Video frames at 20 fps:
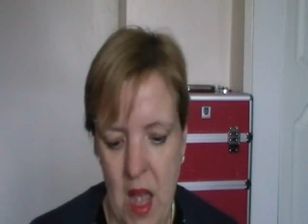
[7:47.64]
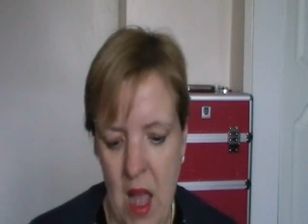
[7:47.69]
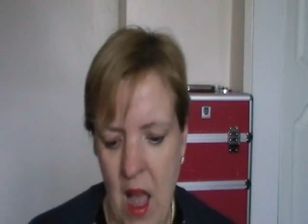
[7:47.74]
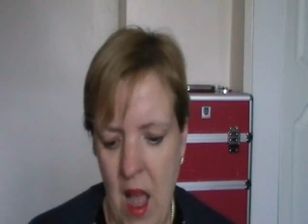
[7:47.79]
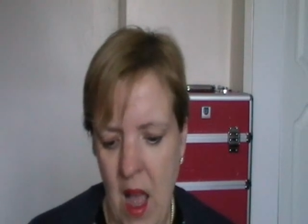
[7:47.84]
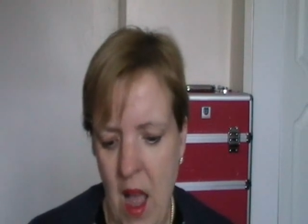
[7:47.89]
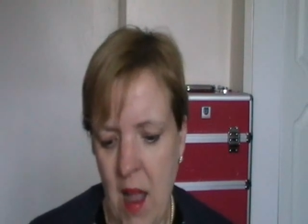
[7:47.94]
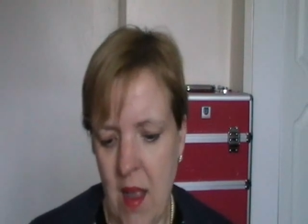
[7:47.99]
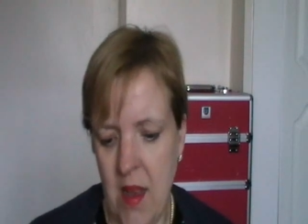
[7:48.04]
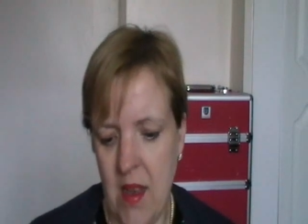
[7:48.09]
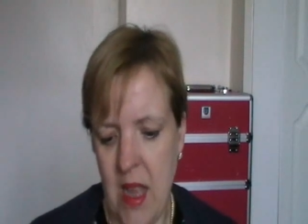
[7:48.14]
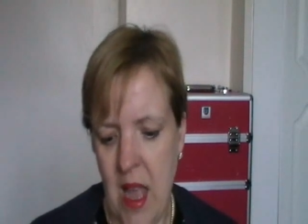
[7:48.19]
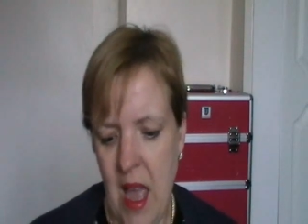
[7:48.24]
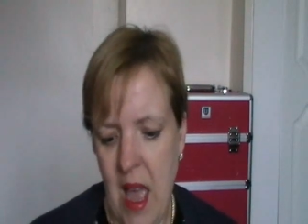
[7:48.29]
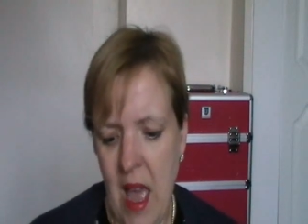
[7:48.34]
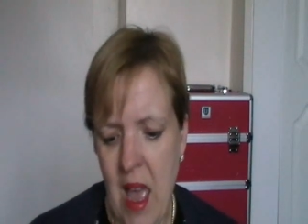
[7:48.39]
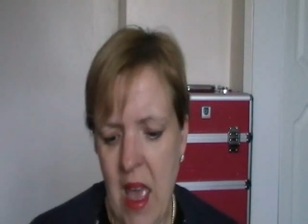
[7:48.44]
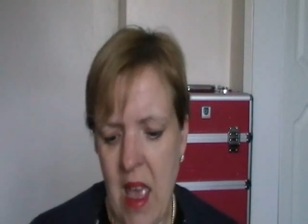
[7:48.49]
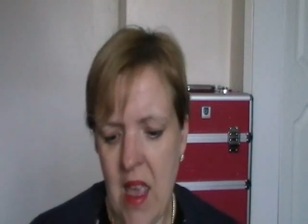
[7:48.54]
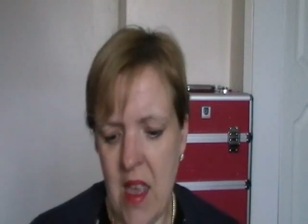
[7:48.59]
Uh,
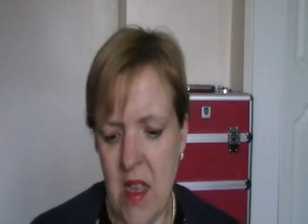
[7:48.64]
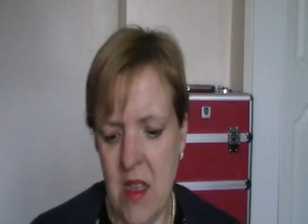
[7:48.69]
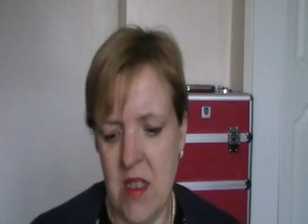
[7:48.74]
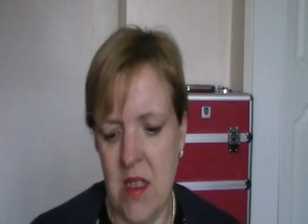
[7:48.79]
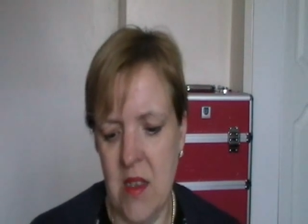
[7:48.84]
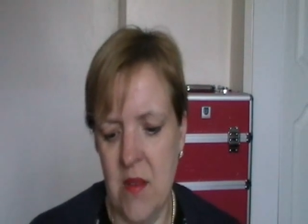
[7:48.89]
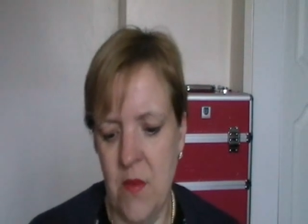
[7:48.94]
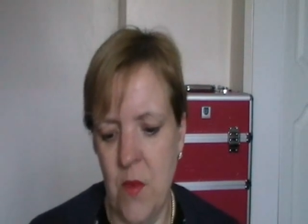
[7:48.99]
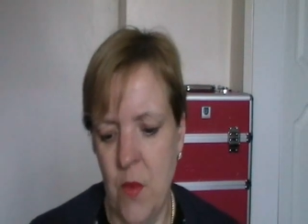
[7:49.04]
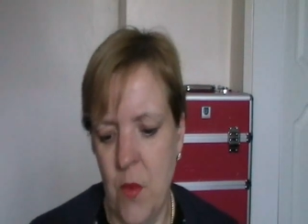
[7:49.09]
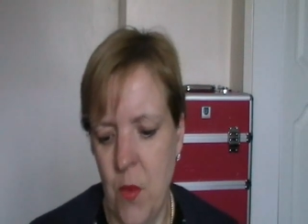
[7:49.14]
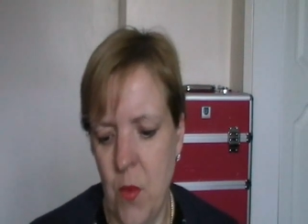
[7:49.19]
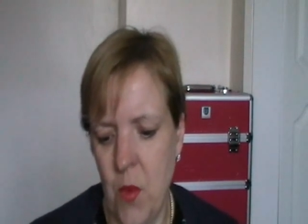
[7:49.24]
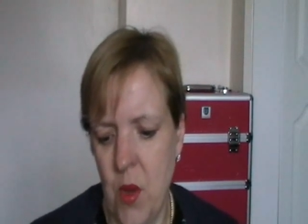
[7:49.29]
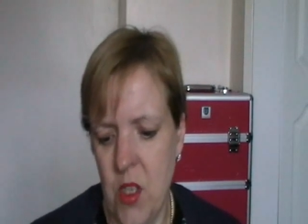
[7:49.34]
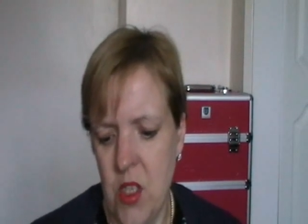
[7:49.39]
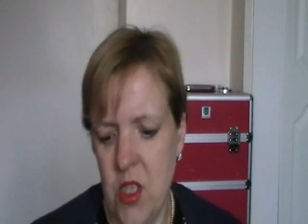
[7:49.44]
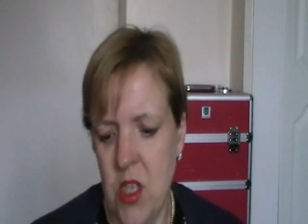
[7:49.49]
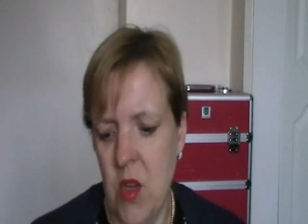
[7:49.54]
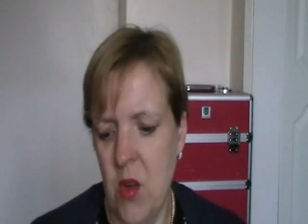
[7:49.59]
eight,
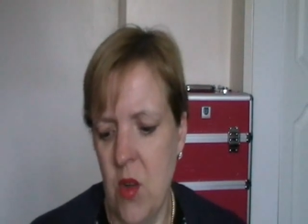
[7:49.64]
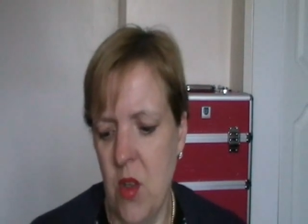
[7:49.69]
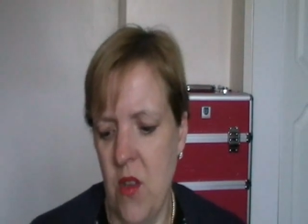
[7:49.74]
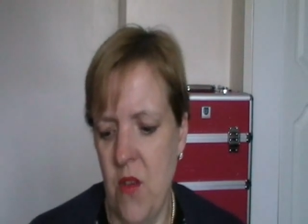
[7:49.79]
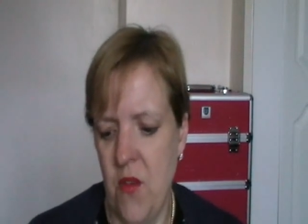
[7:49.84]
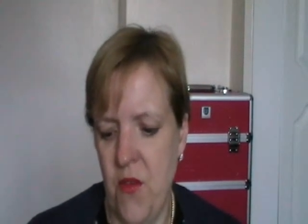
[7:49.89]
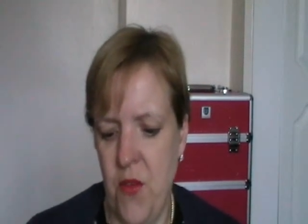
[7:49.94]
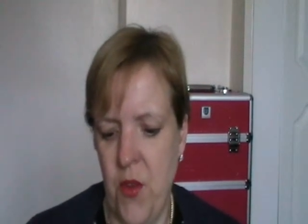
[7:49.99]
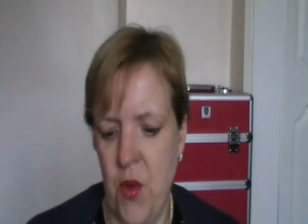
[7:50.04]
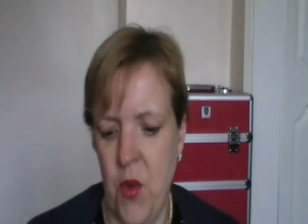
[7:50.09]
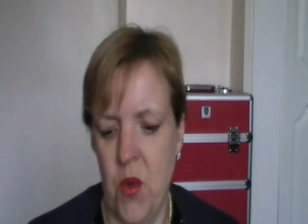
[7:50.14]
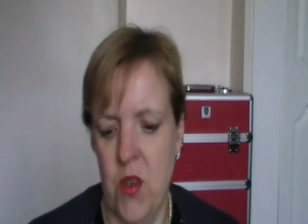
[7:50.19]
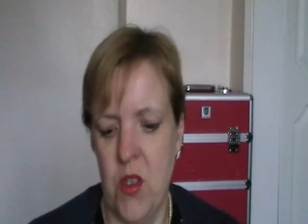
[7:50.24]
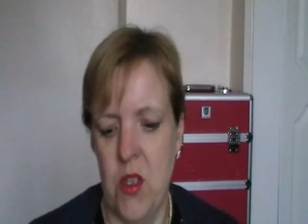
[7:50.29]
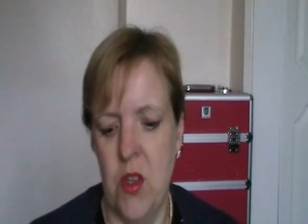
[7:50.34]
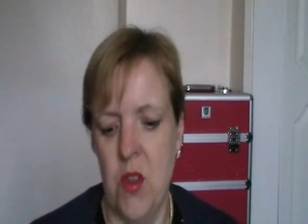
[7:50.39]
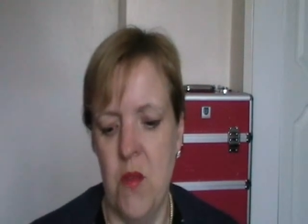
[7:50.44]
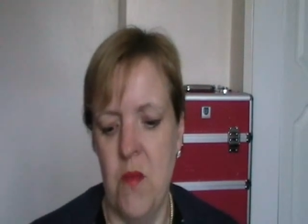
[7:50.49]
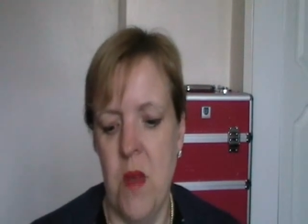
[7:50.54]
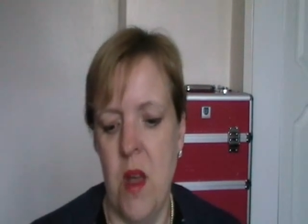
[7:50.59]
what are you looking
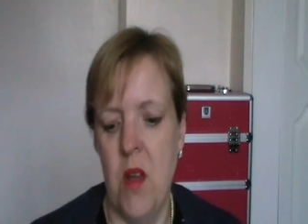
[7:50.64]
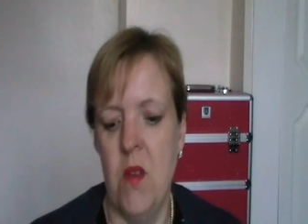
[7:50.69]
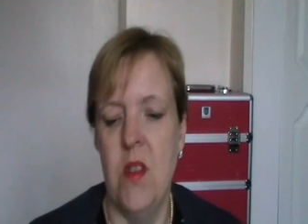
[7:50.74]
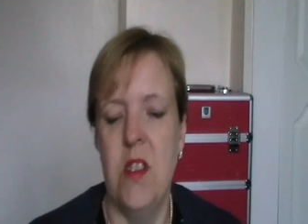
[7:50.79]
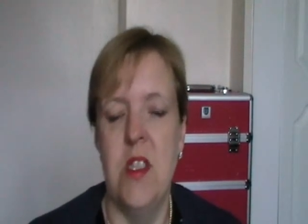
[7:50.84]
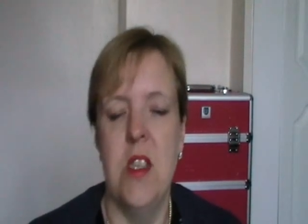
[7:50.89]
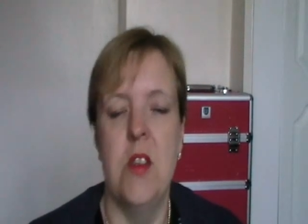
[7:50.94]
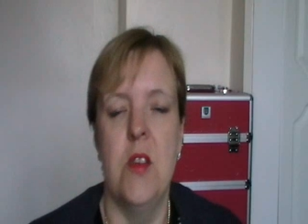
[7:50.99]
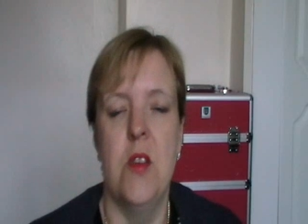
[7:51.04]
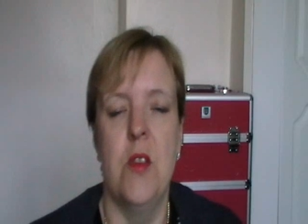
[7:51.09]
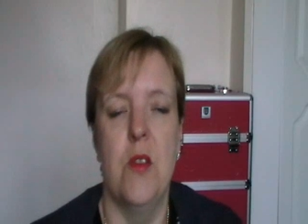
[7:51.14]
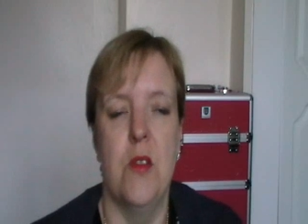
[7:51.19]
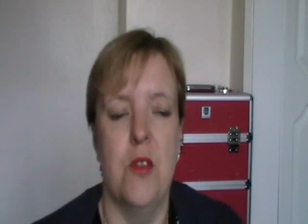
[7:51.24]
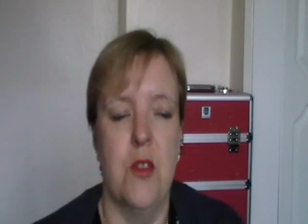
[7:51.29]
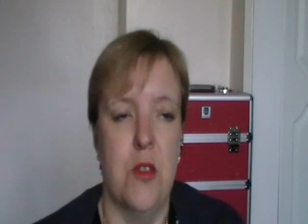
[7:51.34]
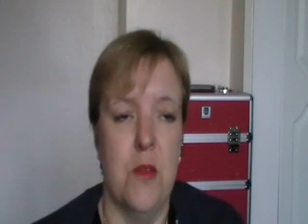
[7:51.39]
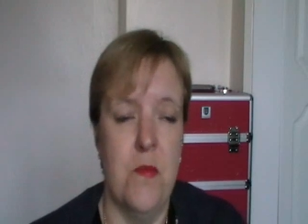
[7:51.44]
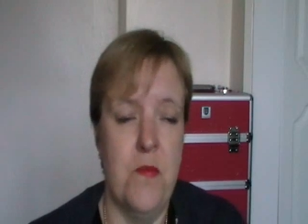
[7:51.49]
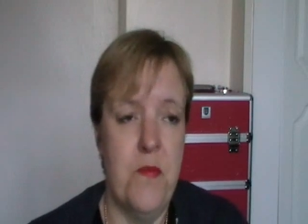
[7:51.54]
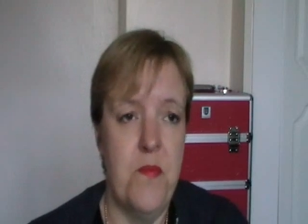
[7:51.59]
forward to most in
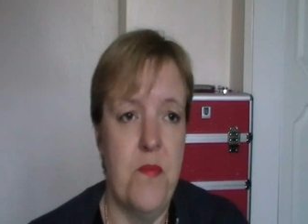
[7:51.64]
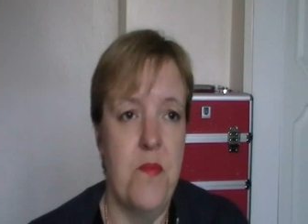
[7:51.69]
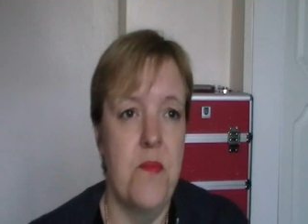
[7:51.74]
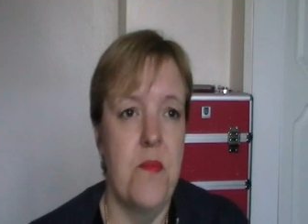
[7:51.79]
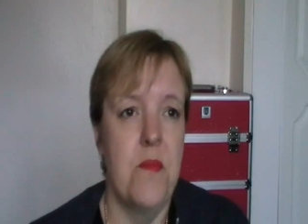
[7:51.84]
autumn?